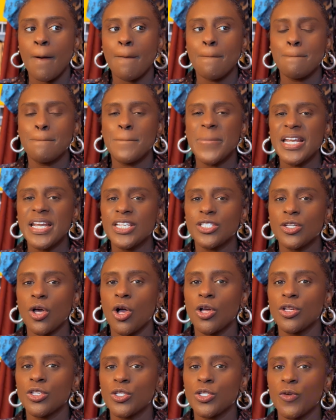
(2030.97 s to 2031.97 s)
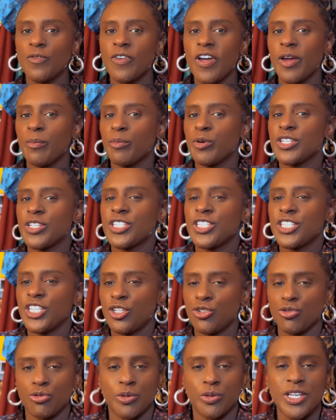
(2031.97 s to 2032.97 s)
but it's also very
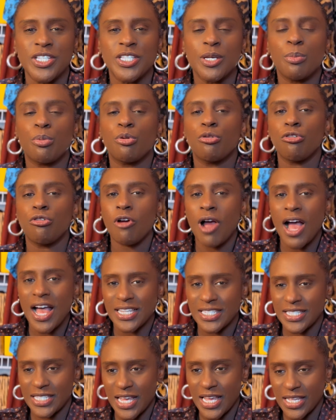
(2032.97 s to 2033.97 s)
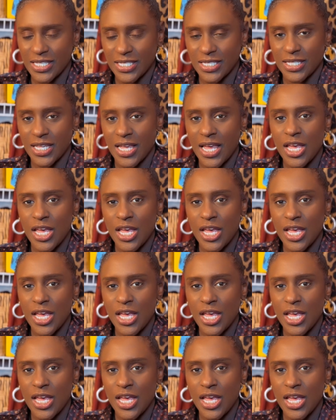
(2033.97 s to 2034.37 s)
procedural. It's a process.